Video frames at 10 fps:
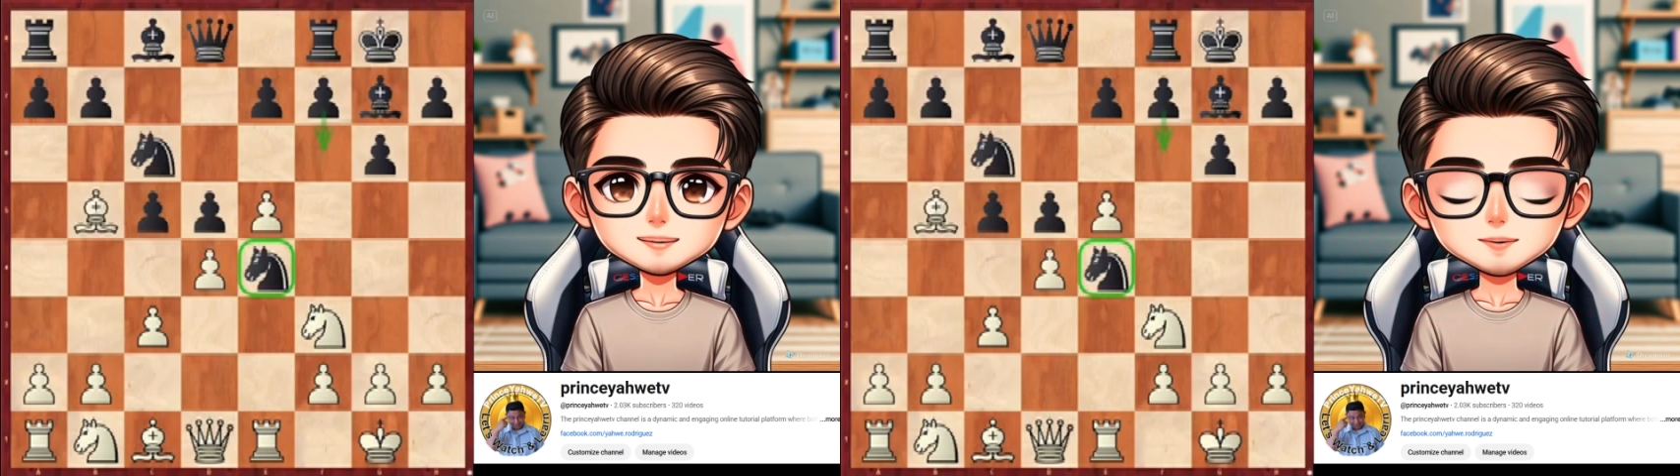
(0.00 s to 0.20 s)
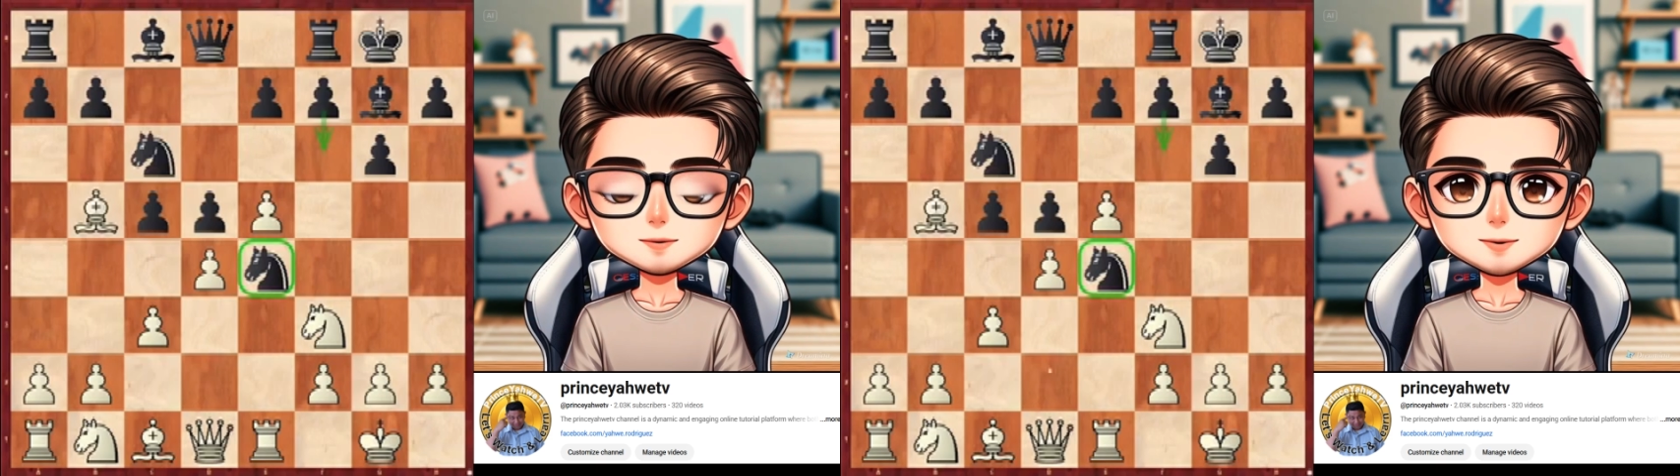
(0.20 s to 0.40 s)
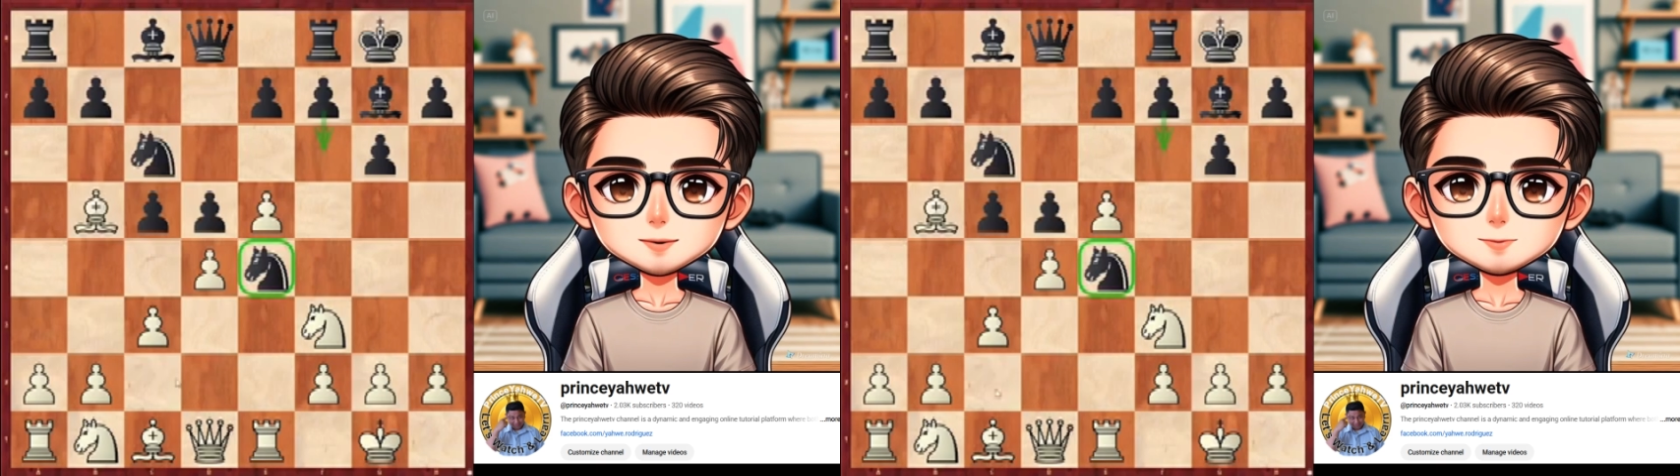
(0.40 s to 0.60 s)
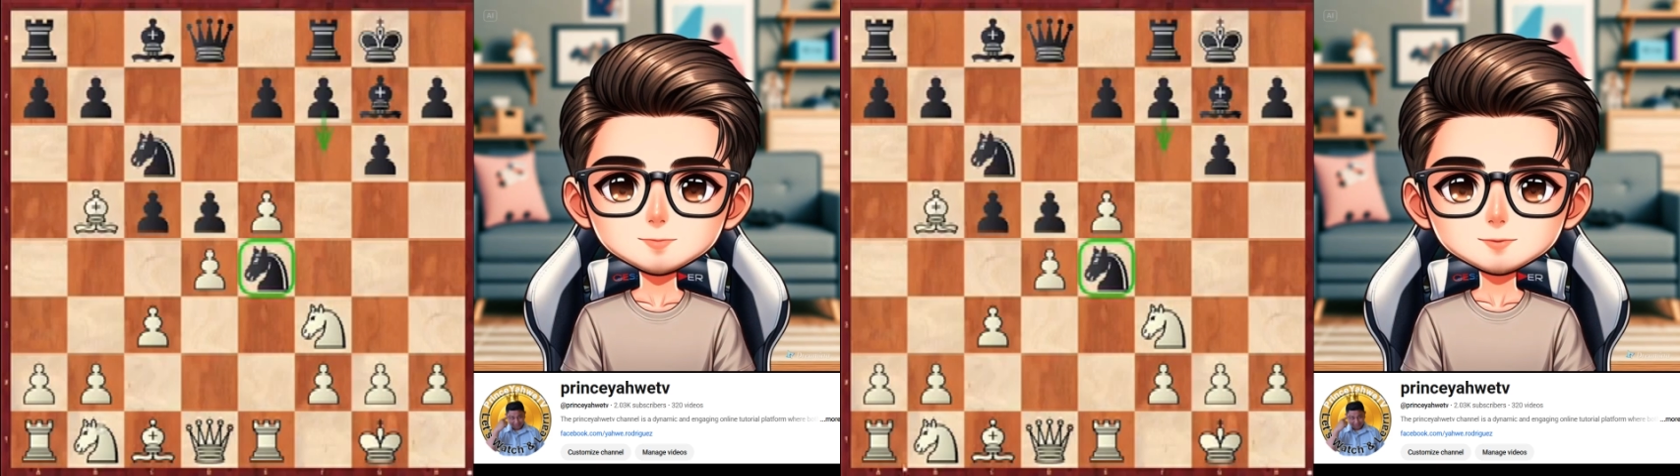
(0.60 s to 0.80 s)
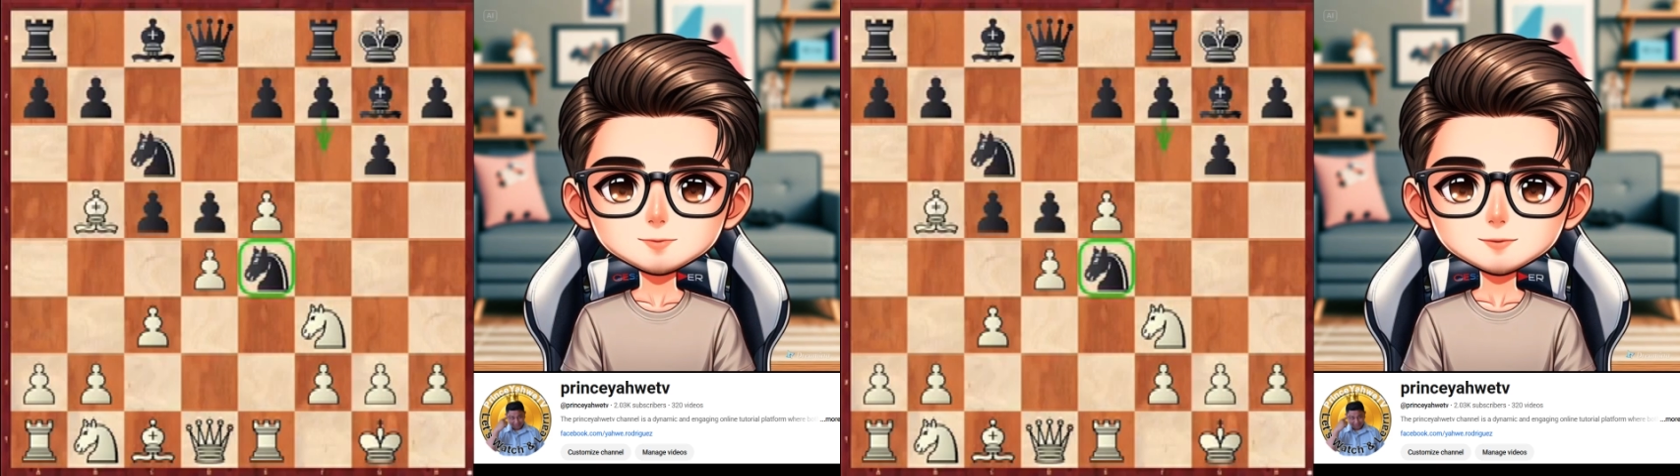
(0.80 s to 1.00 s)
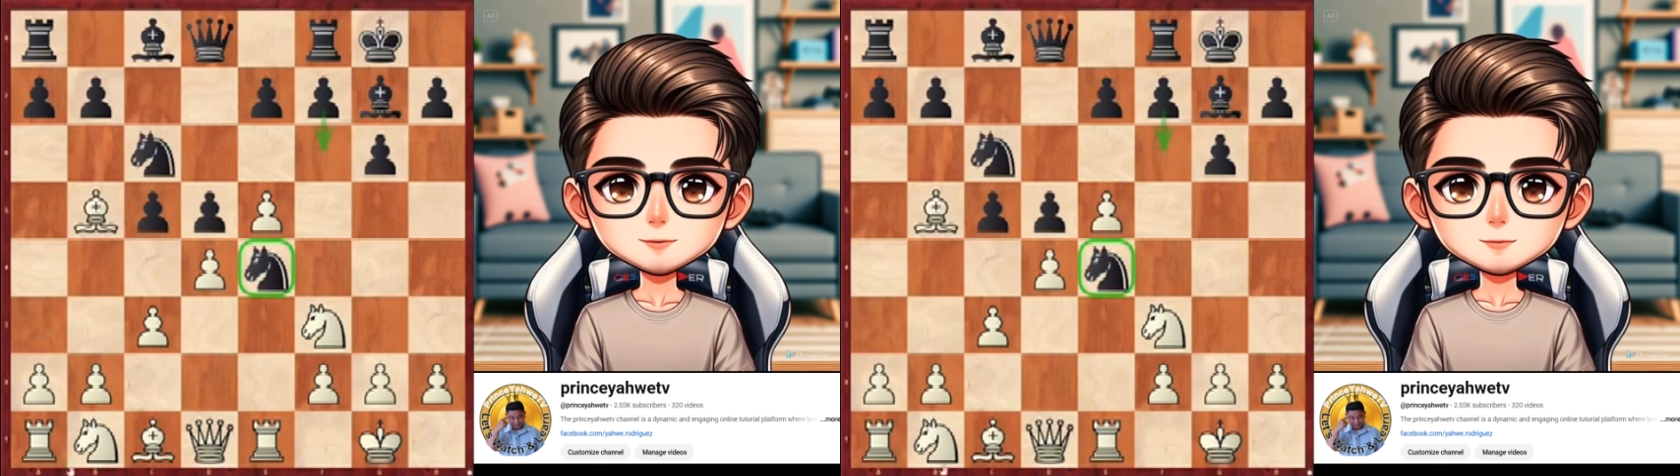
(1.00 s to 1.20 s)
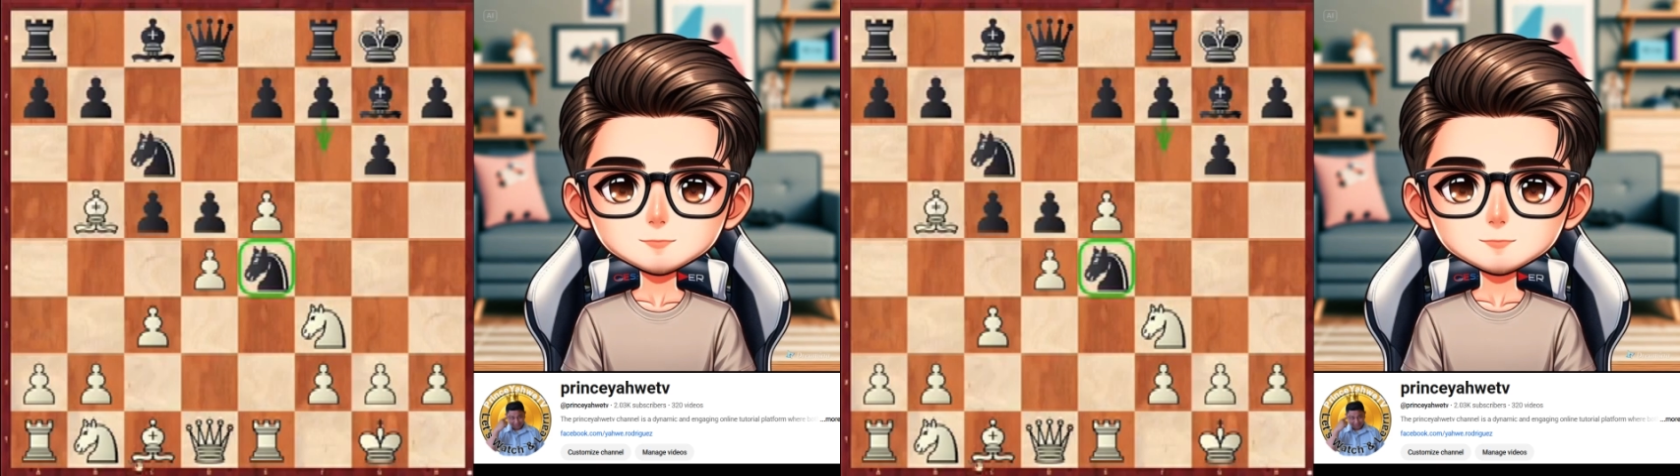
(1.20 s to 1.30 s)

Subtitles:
good alternative here,